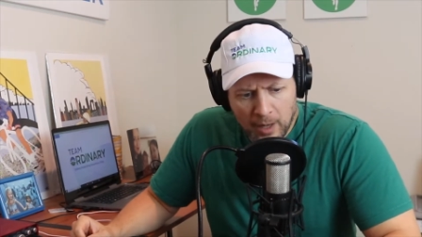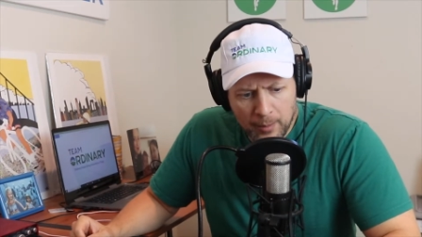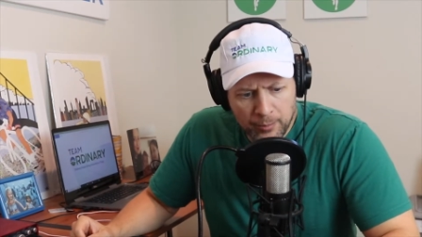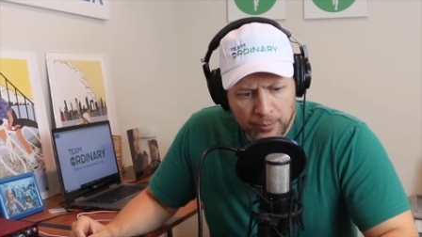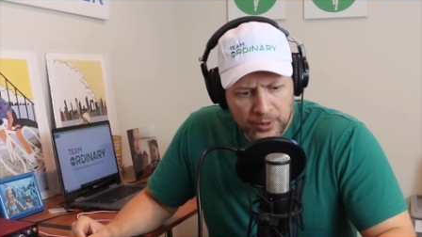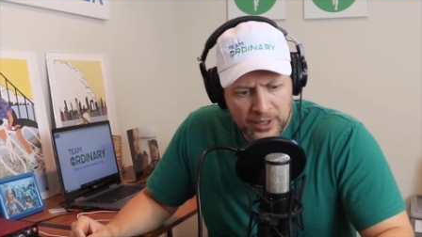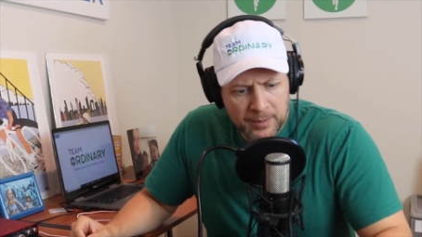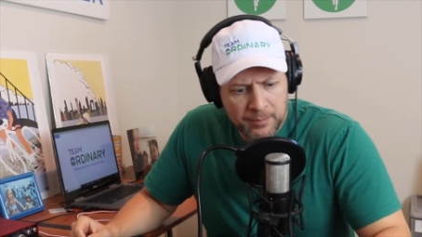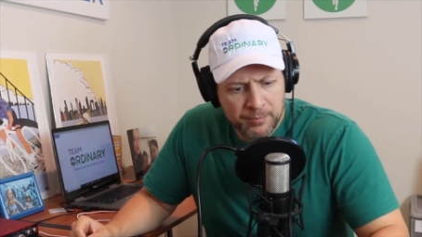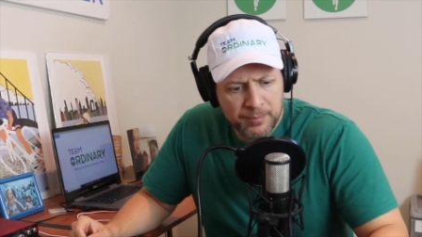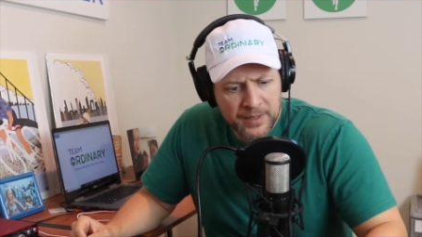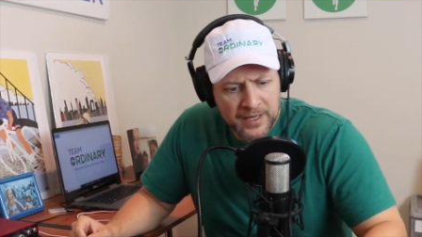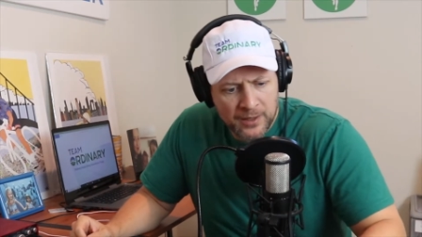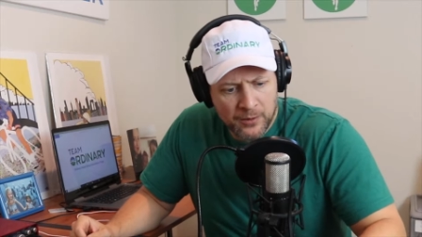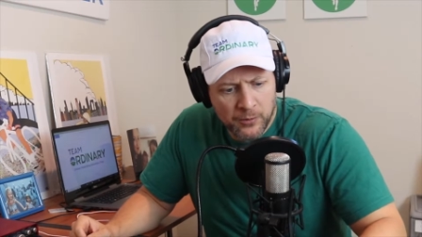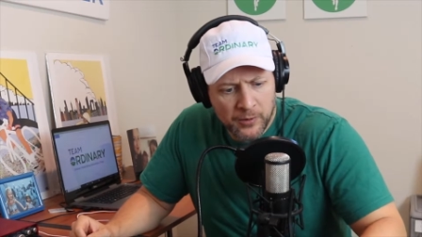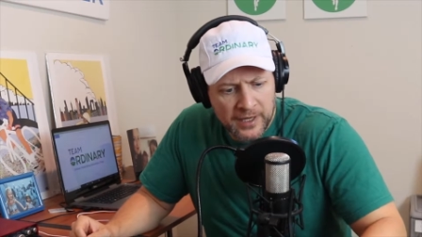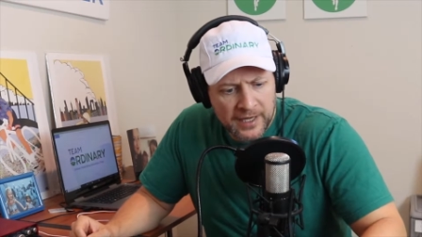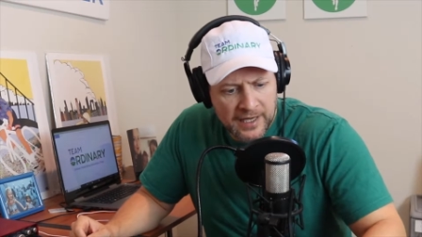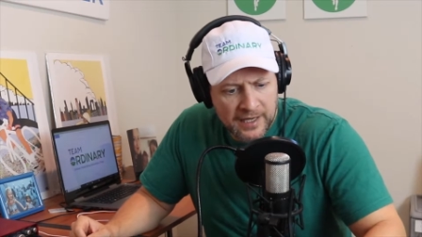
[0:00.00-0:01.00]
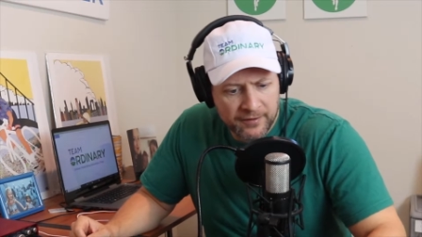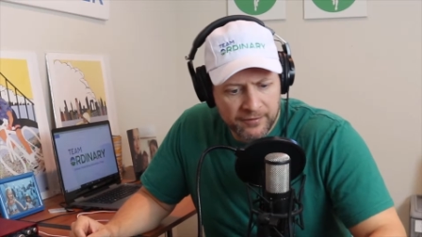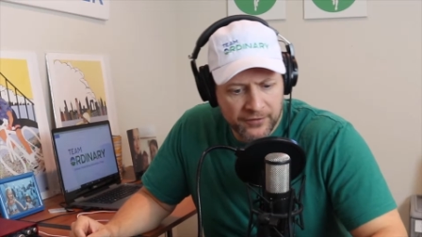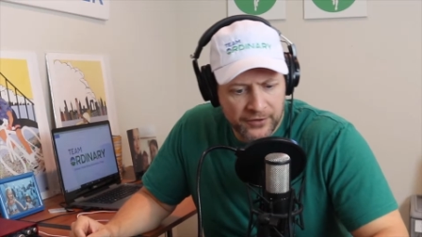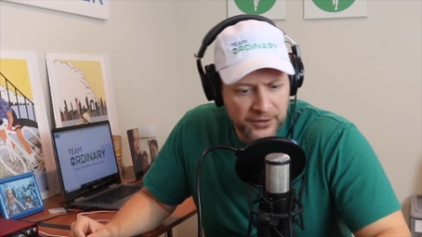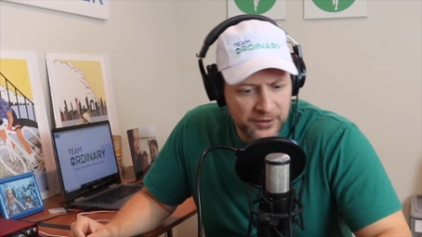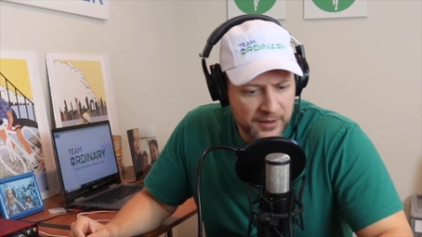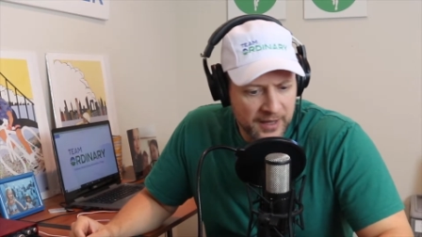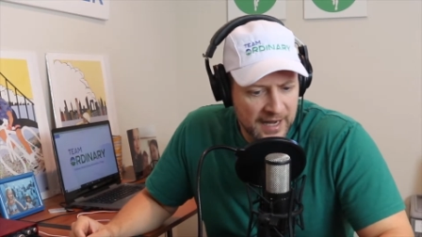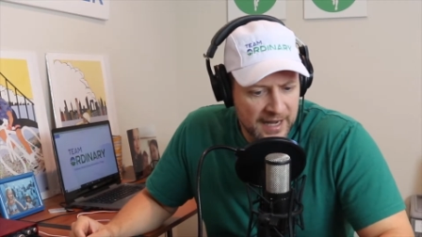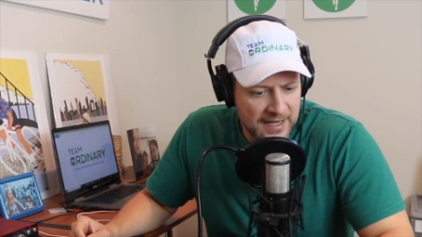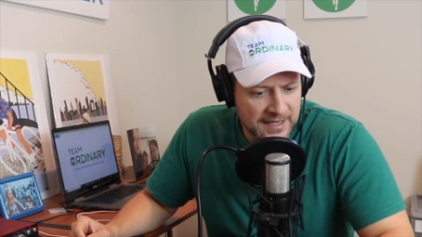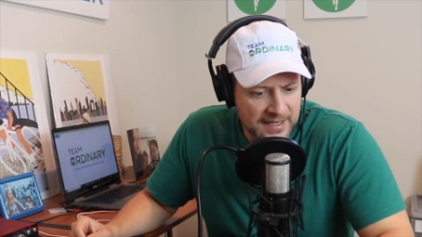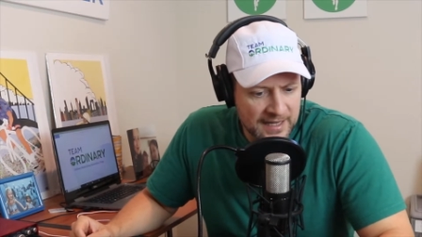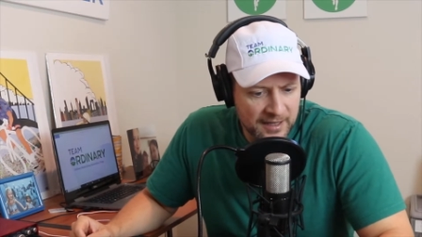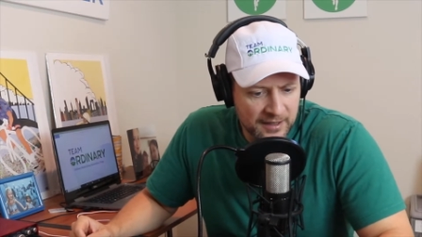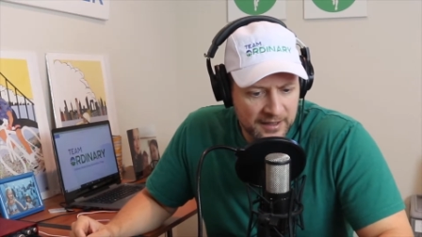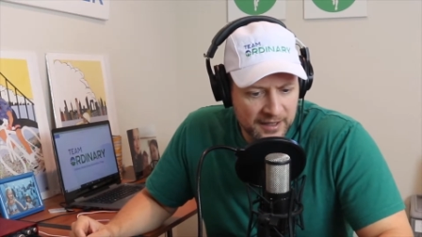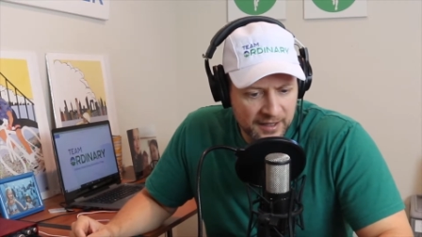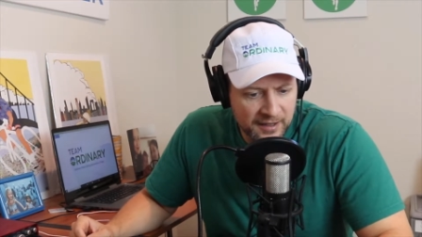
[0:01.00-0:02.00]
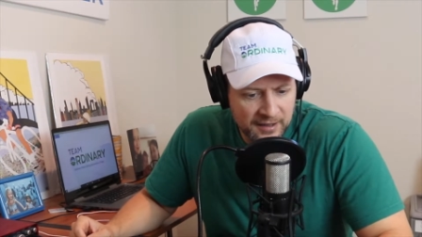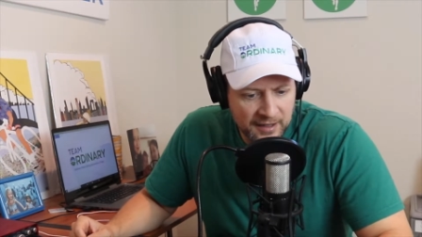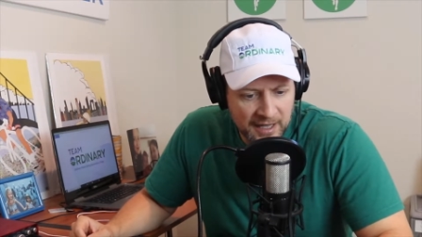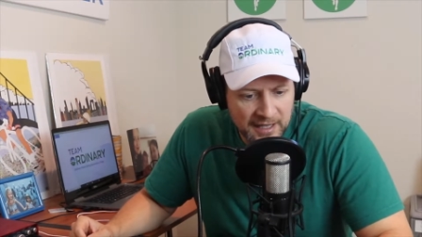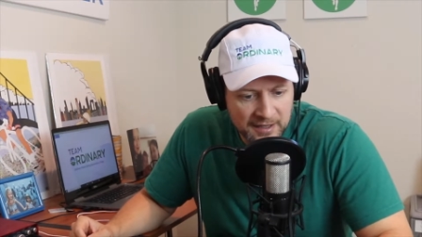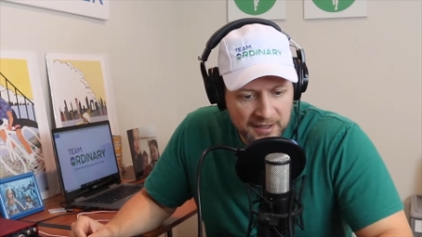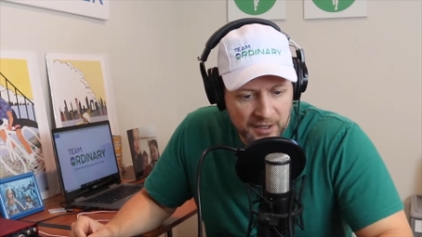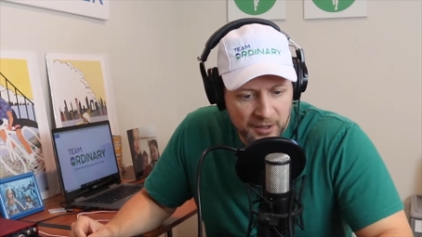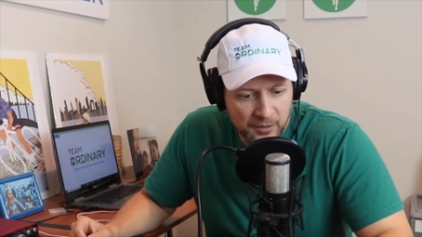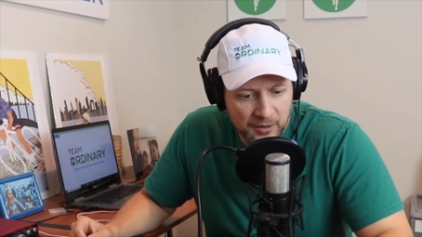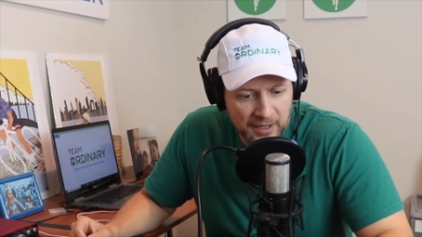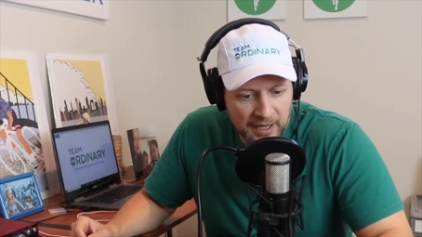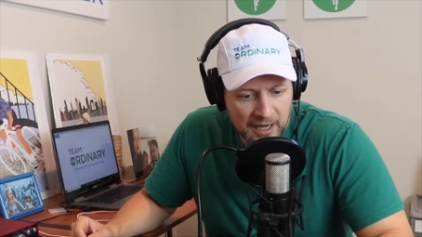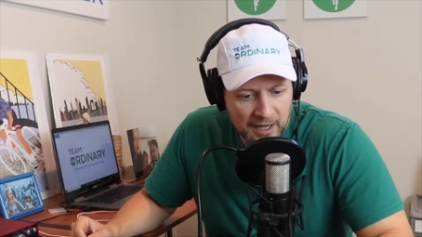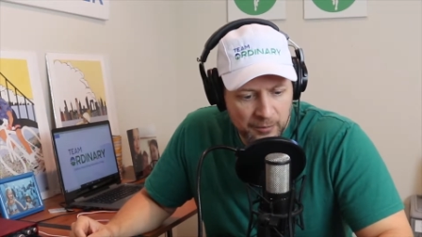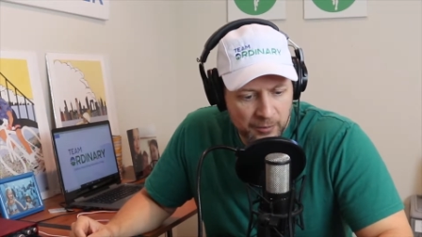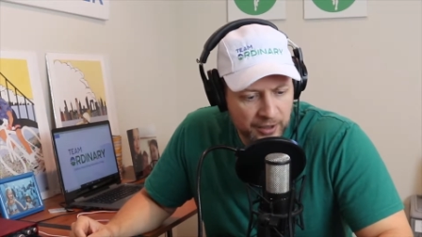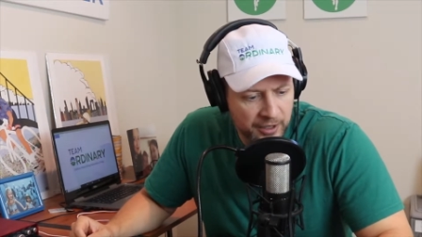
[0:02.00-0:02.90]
Pretty big weekend for you guys out there. Lots going on.